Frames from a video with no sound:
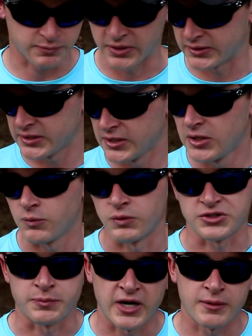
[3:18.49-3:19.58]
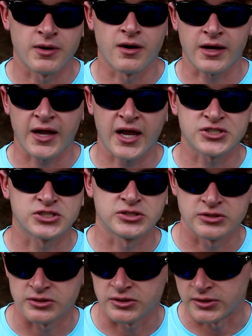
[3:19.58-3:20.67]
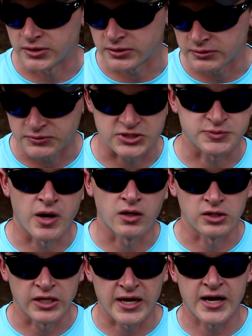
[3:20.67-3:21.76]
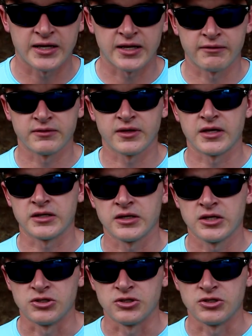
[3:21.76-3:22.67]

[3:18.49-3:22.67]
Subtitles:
But with the parabolic action, the smaller line and everything,